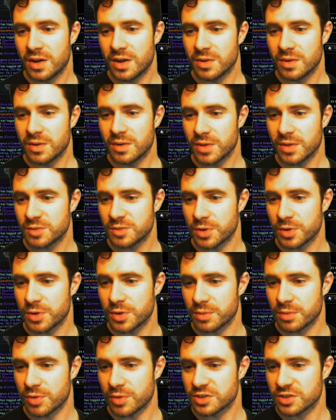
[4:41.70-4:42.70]
Well, that's pretty
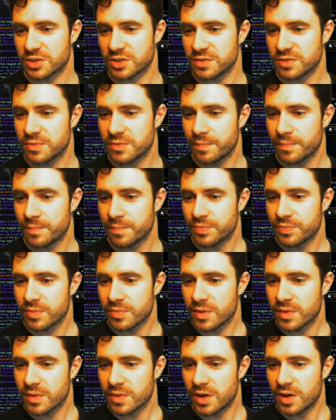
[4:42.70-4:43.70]
impressive.
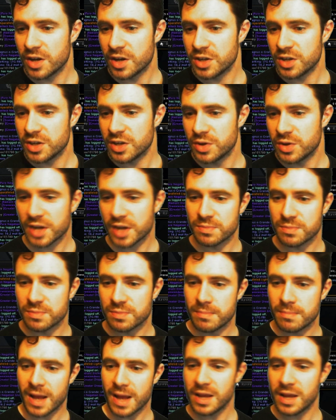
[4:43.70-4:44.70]
Your next
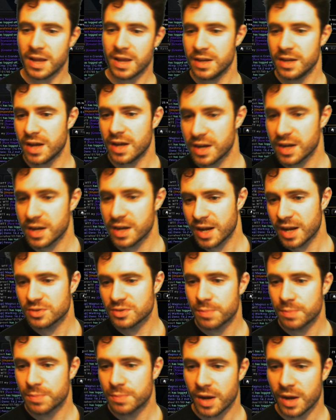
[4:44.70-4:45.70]
melee encounter
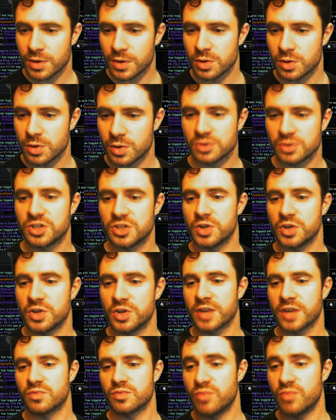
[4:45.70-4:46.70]
power causes your
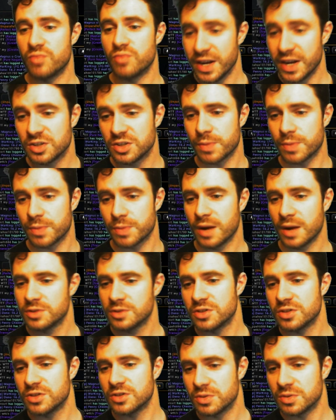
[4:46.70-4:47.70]
next range power
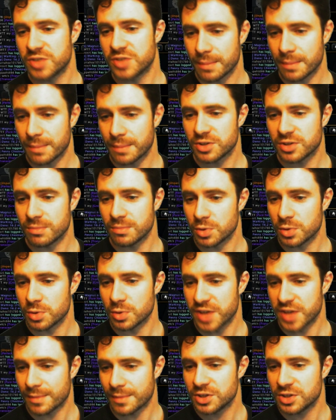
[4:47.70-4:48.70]
to do 10% more
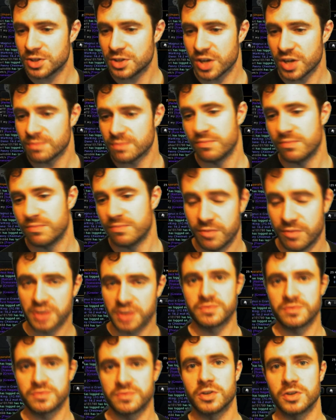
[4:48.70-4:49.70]
damage, and
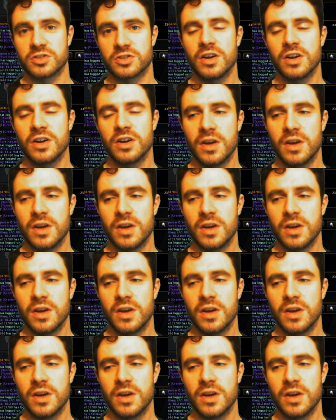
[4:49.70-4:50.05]
vice versa.